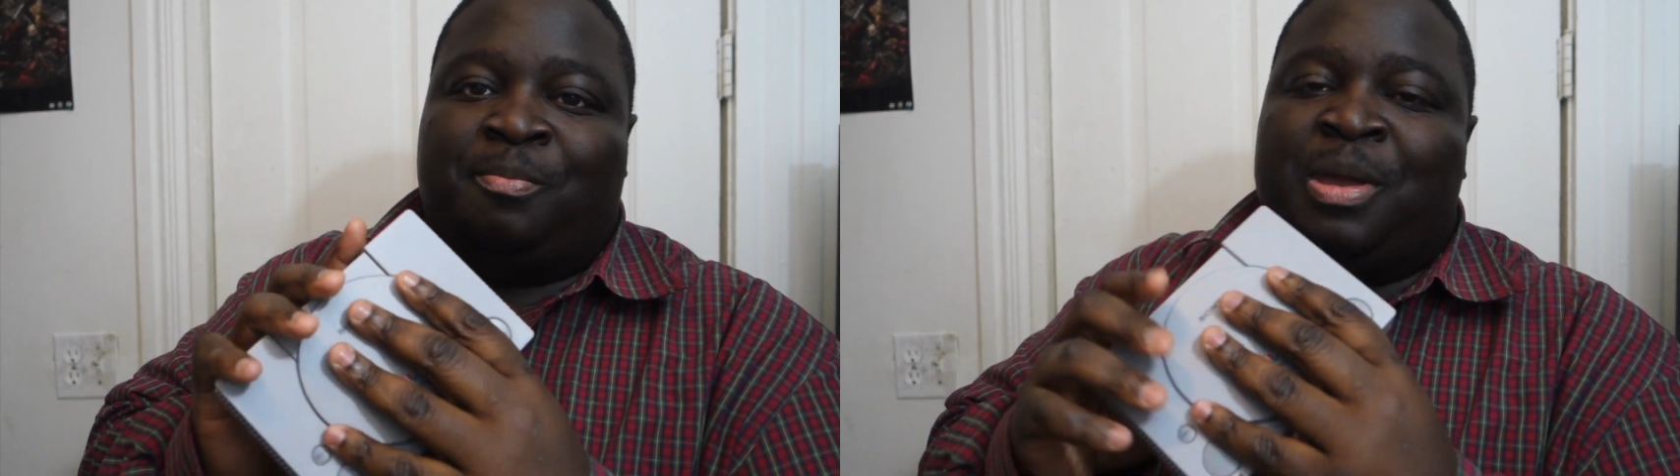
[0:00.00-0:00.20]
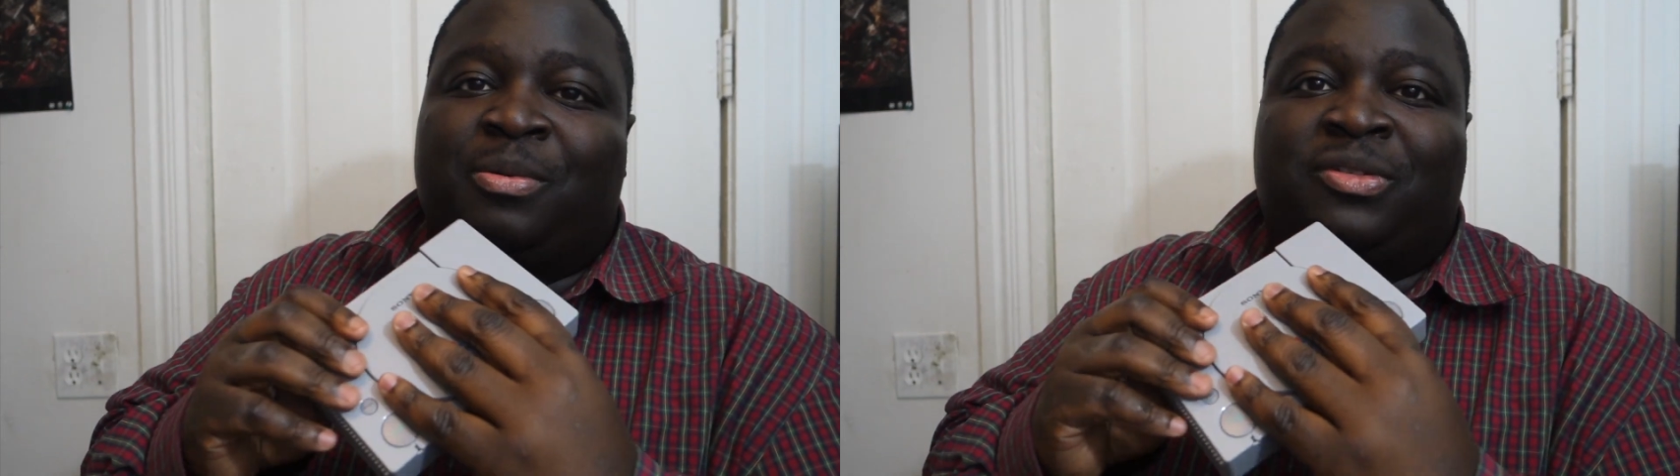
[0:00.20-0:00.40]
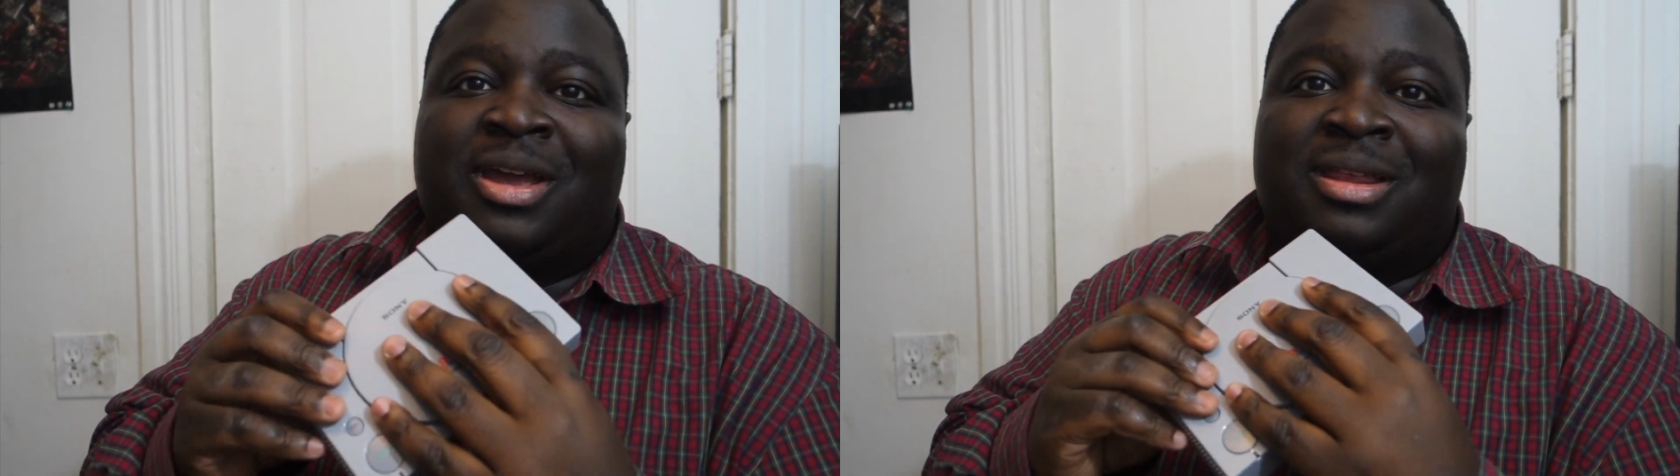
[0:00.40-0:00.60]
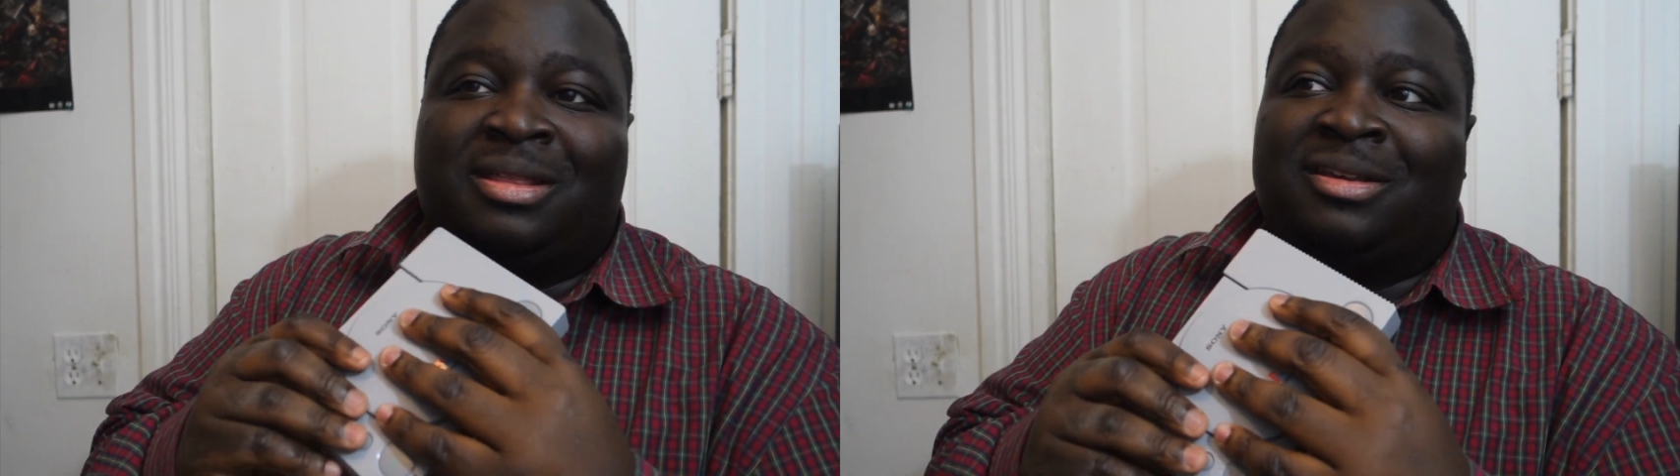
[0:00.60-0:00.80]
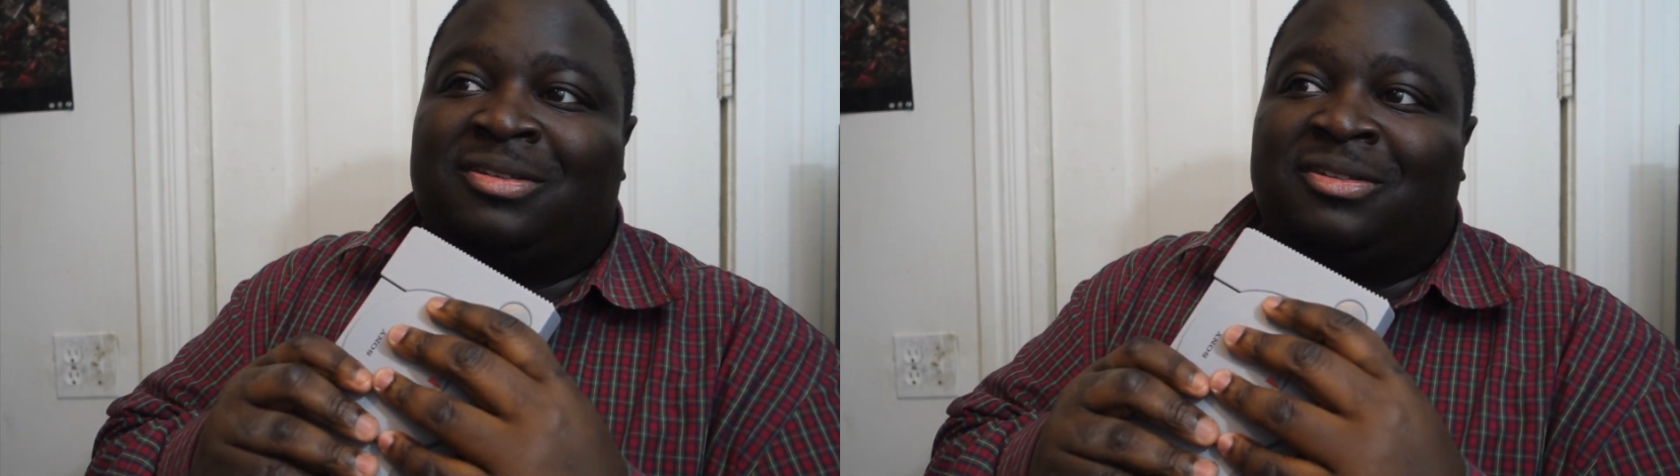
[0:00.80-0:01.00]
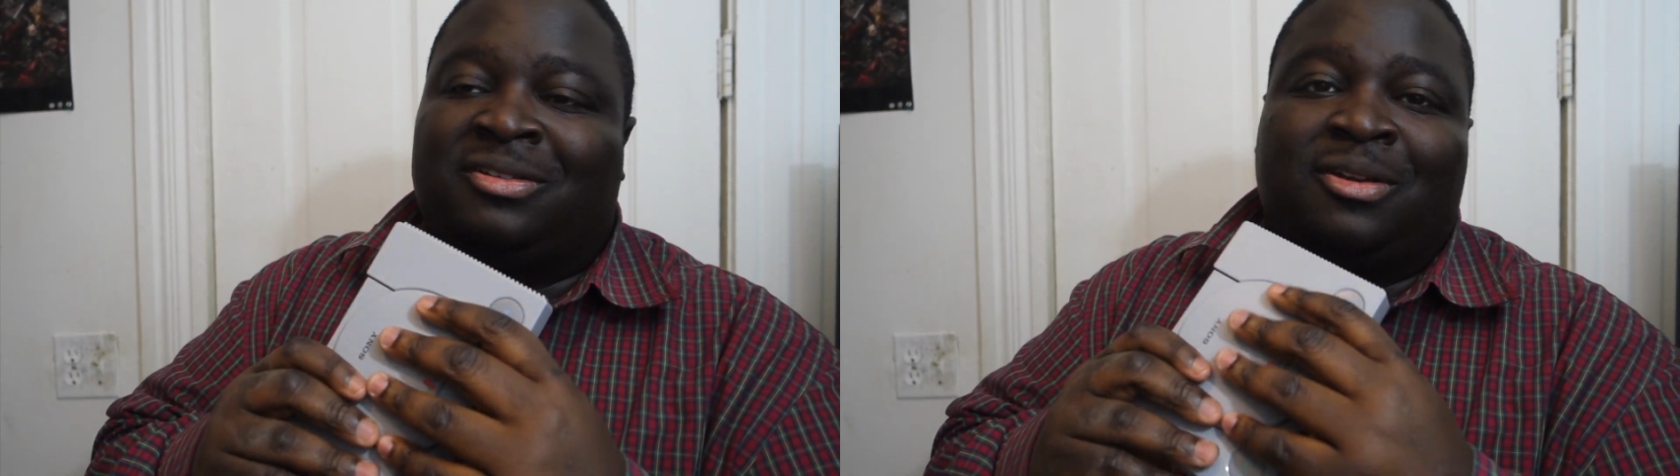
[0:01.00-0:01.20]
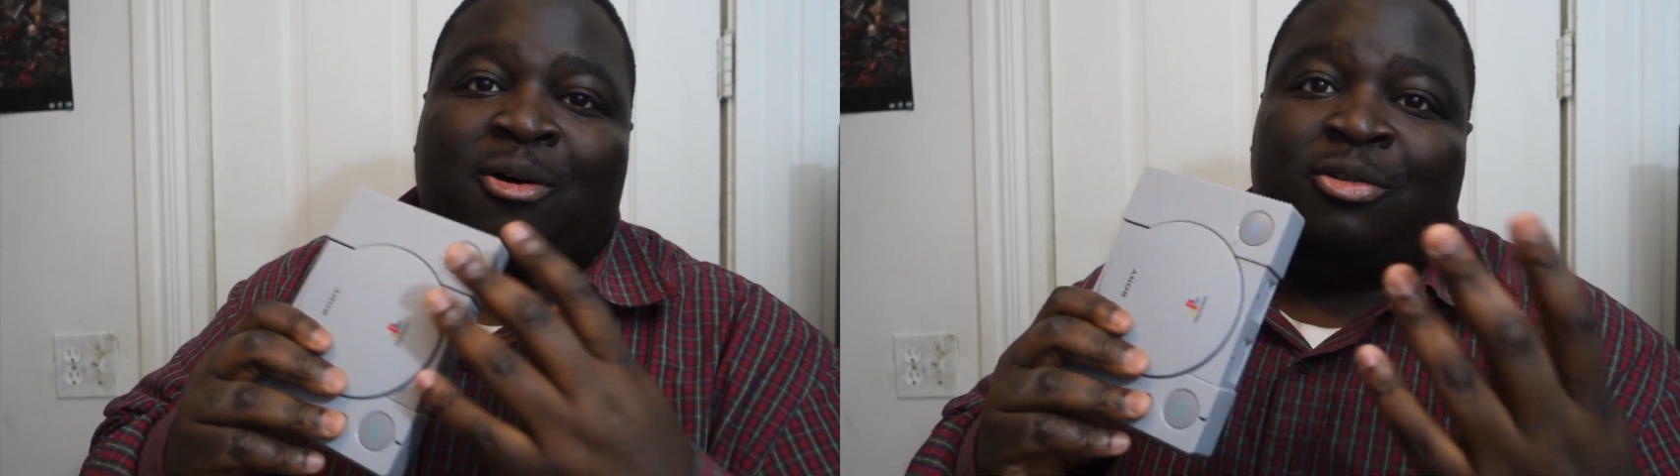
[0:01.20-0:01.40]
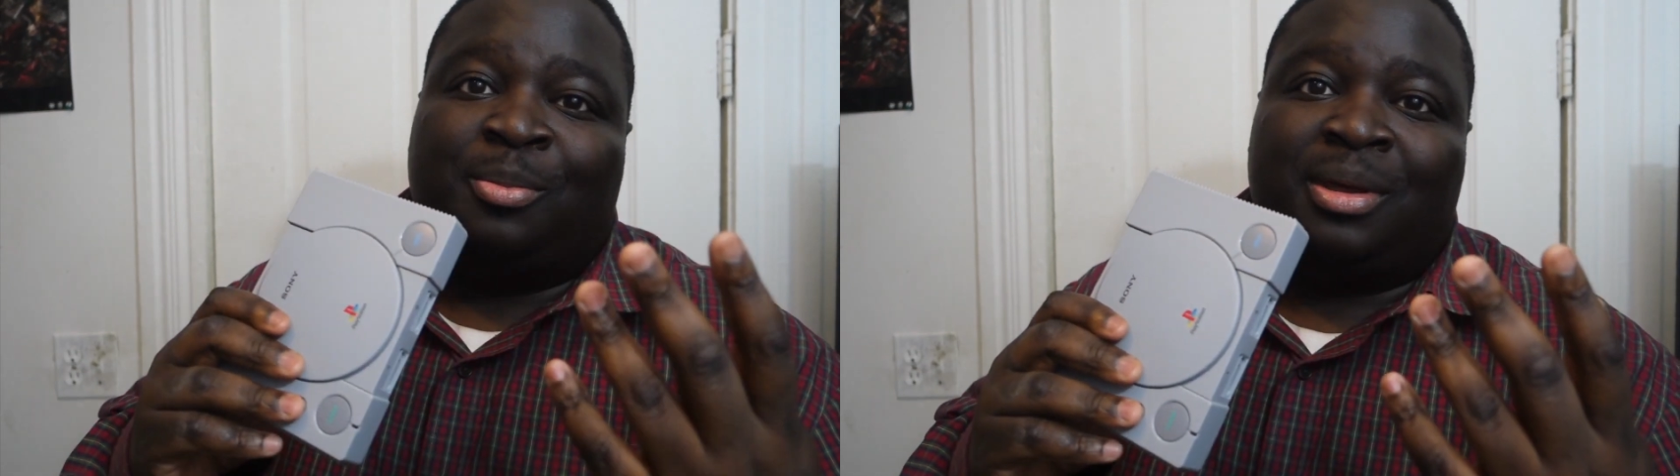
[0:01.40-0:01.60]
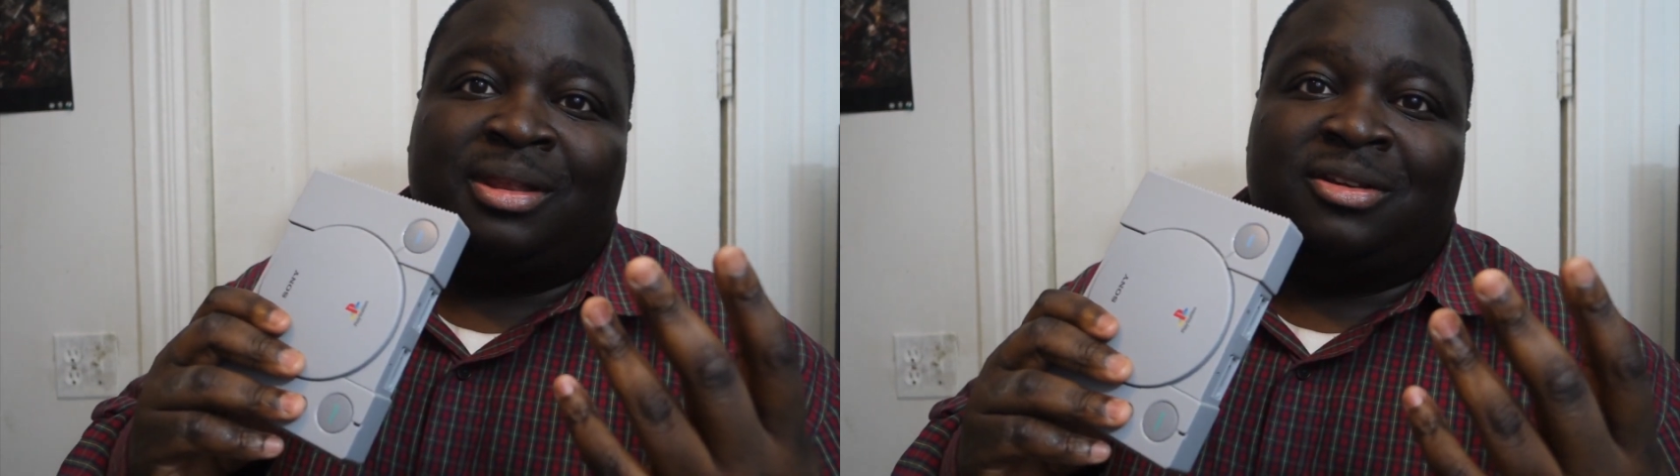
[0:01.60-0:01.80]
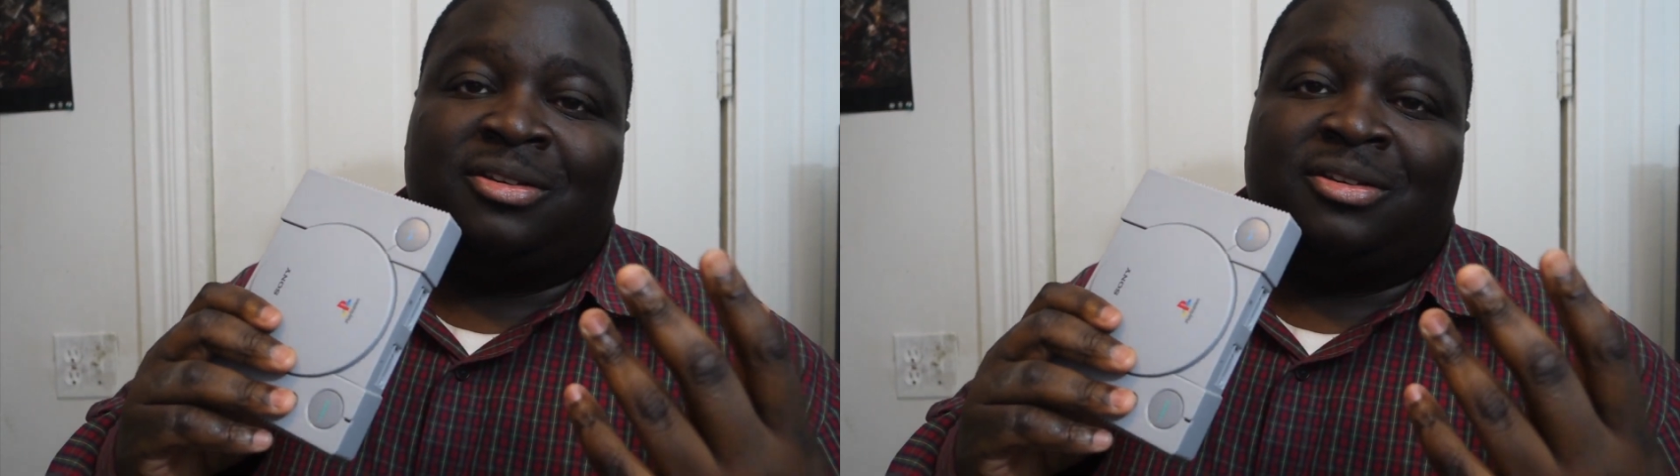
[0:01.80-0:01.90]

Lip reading: people say that this is just ultimately